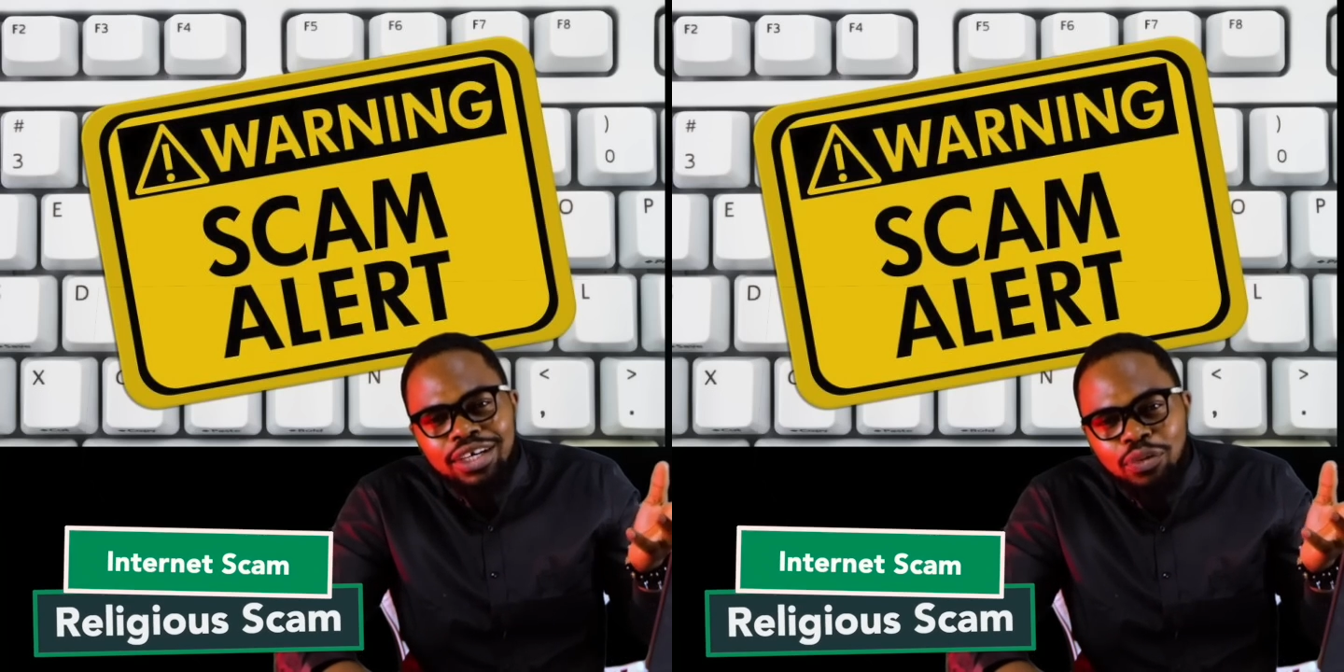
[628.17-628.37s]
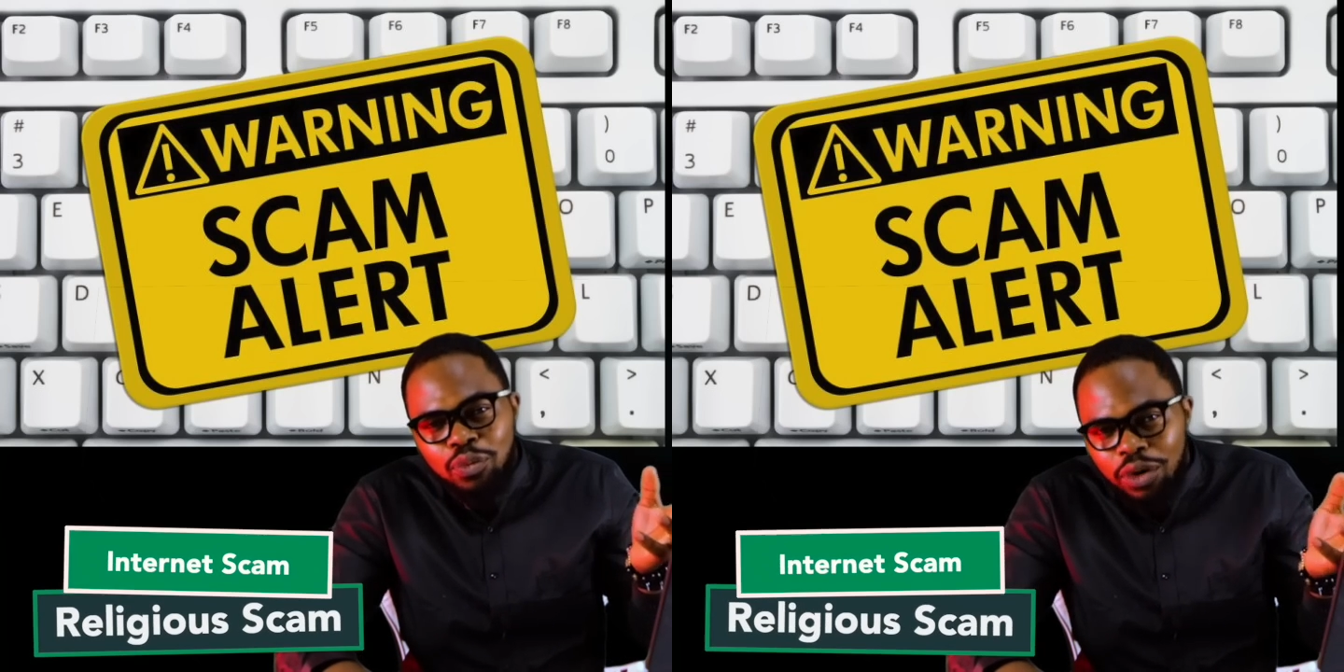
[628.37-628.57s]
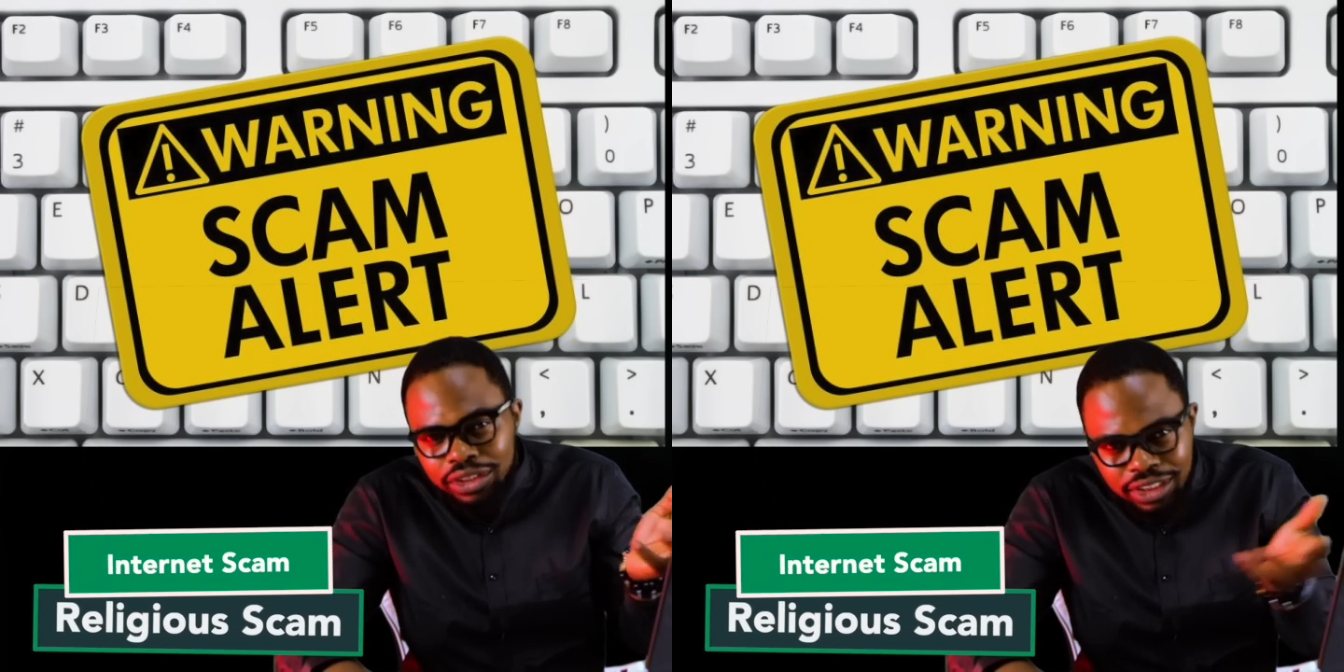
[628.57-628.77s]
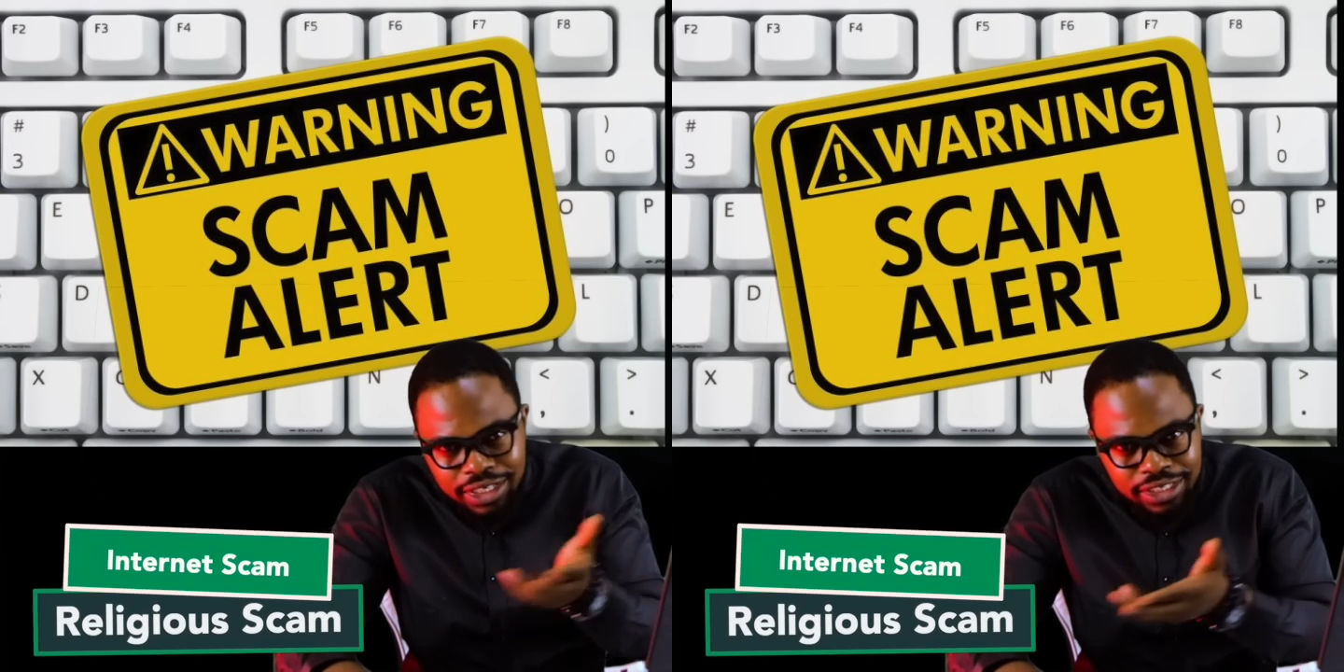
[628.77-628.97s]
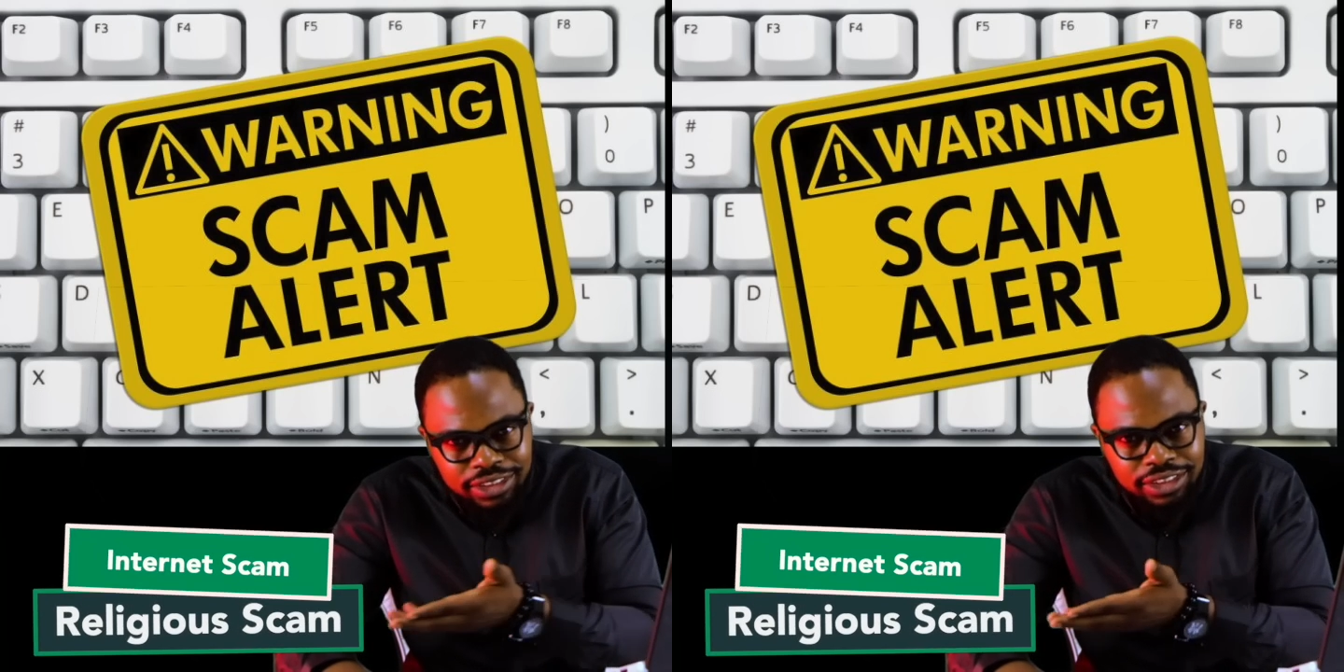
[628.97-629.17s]
what
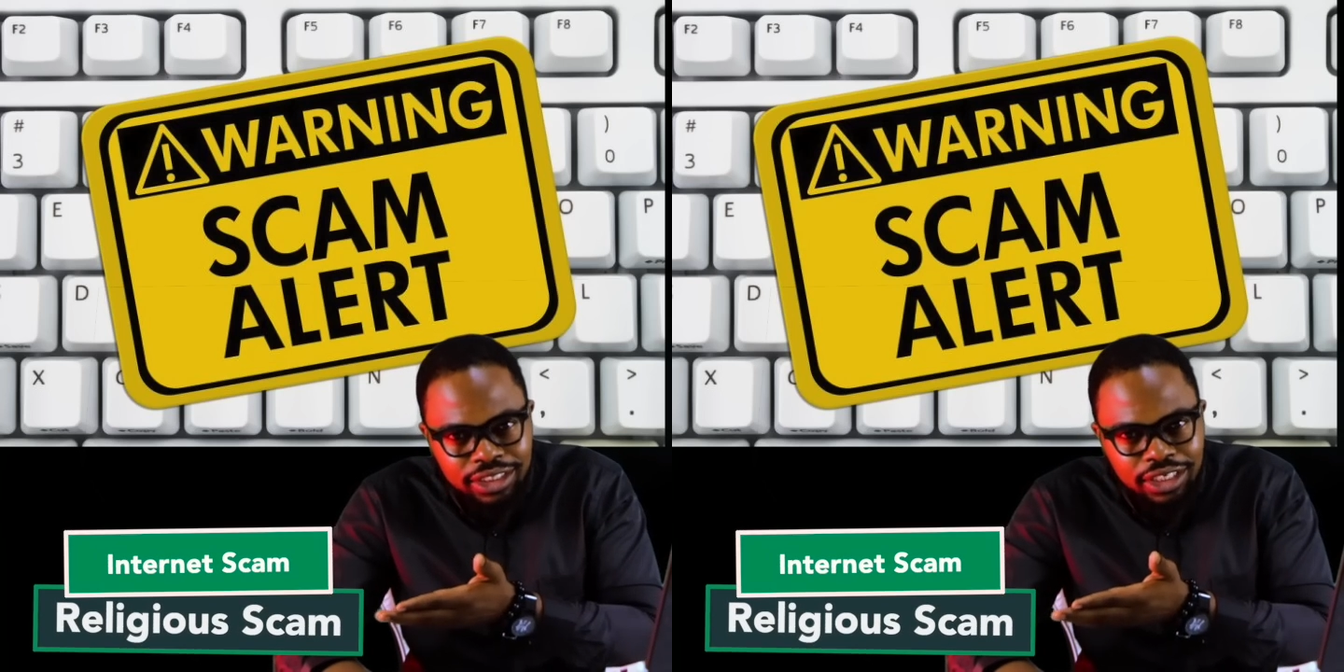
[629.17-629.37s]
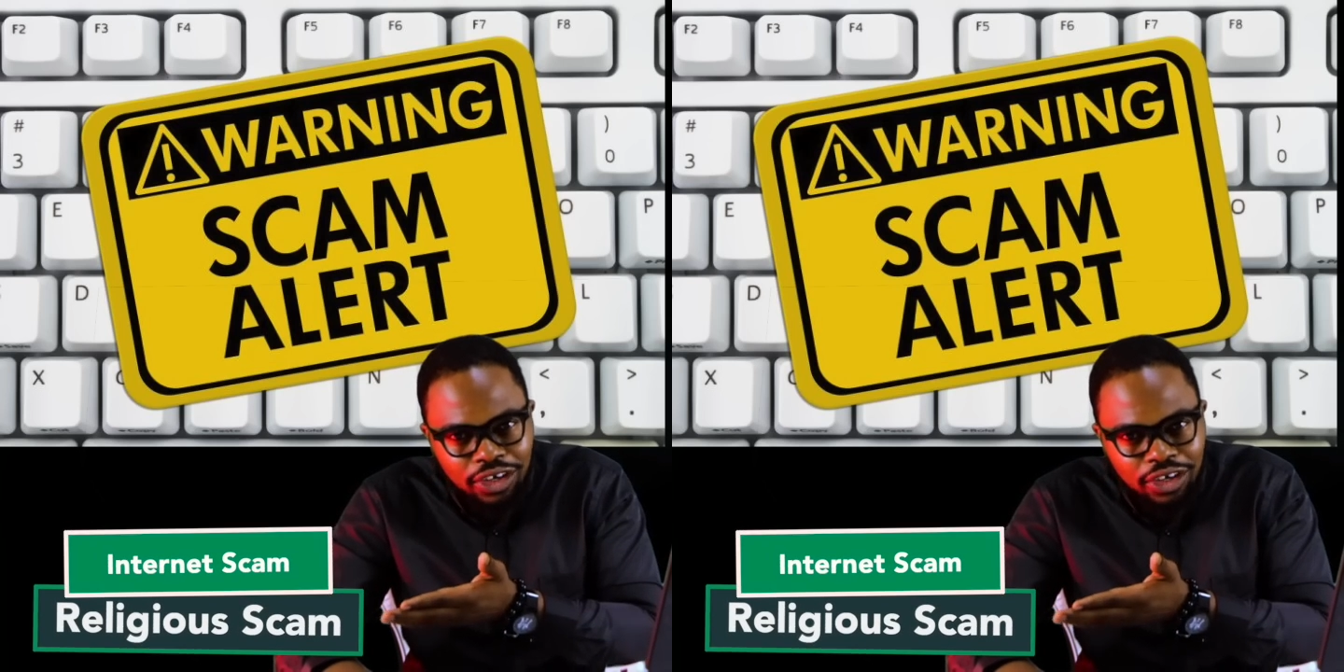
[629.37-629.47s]
is a